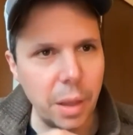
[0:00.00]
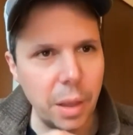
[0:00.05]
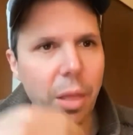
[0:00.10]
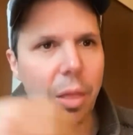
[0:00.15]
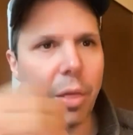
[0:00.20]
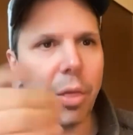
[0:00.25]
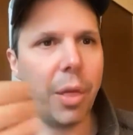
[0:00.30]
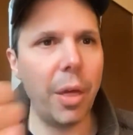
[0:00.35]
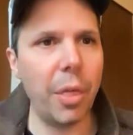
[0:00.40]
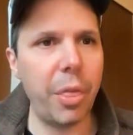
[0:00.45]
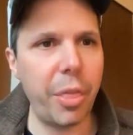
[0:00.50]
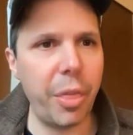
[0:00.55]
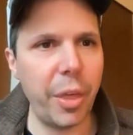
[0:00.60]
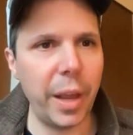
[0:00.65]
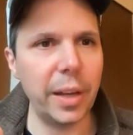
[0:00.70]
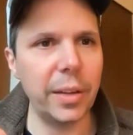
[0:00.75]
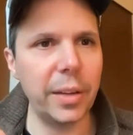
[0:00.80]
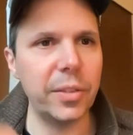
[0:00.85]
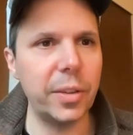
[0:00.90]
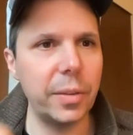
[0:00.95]
the
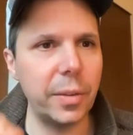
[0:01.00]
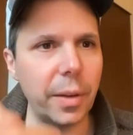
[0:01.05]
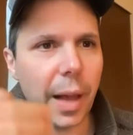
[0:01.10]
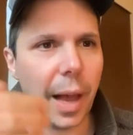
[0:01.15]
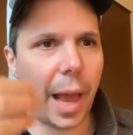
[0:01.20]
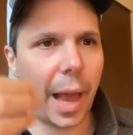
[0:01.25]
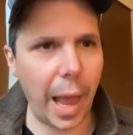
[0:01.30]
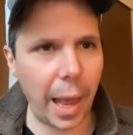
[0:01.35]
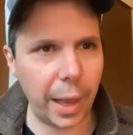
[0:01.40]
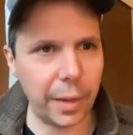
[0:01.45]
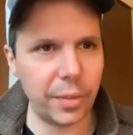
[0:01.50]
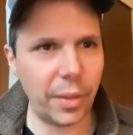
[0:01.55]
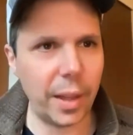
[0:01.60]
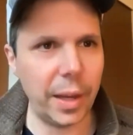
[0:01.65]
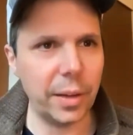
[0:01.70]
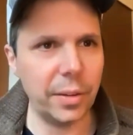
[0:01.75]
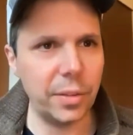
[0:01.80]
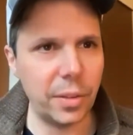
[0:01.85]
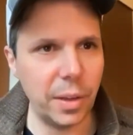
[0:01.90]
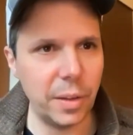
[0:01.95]
things as they
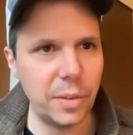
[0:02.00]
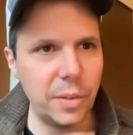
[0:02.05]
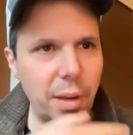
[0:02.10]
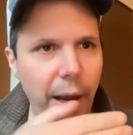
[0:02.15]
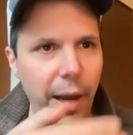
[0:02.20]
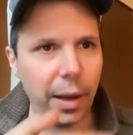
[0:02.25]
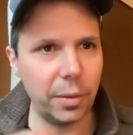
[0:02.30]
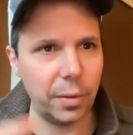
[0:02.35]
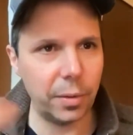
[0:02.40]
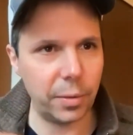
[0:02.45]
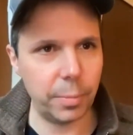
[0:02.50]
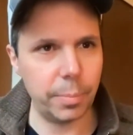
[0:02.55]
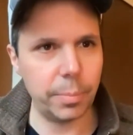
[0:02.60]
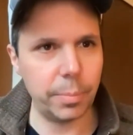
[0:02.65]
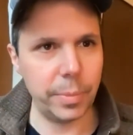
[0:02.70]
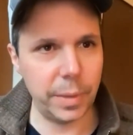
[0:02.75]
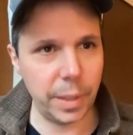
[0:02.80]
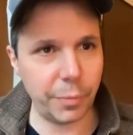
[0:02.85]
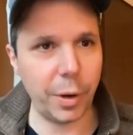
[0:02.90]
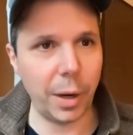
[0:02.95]
exist as
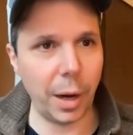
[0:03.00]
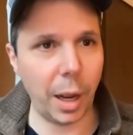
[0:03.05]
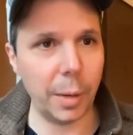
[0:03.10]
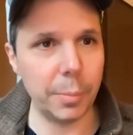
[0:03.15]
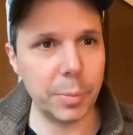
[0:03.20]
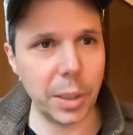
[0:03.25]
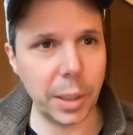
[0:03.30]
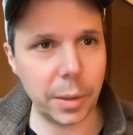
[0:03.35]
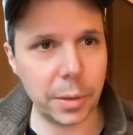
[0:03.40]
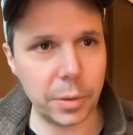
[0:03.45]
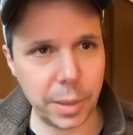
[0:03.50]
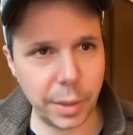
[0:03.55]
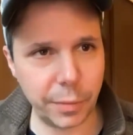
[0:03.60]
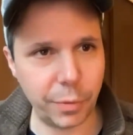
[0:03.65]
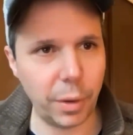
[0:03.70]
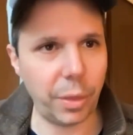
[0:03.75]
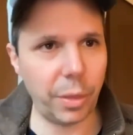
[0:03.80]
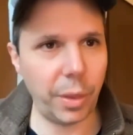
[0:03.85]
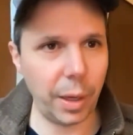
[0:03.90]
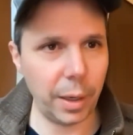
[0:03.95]
different objects,
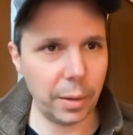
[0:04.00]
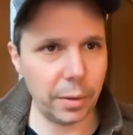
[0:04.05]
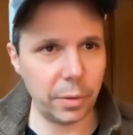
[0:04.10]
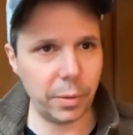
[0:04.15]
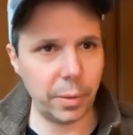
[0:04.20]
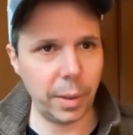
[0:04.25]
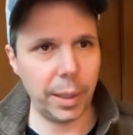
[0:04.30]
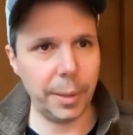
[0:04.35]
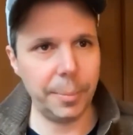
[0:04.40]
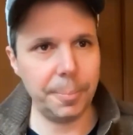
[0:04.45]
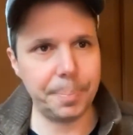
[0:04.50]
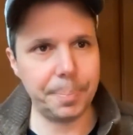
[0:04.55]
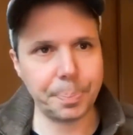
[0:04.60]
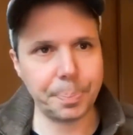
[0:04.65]
different things, right?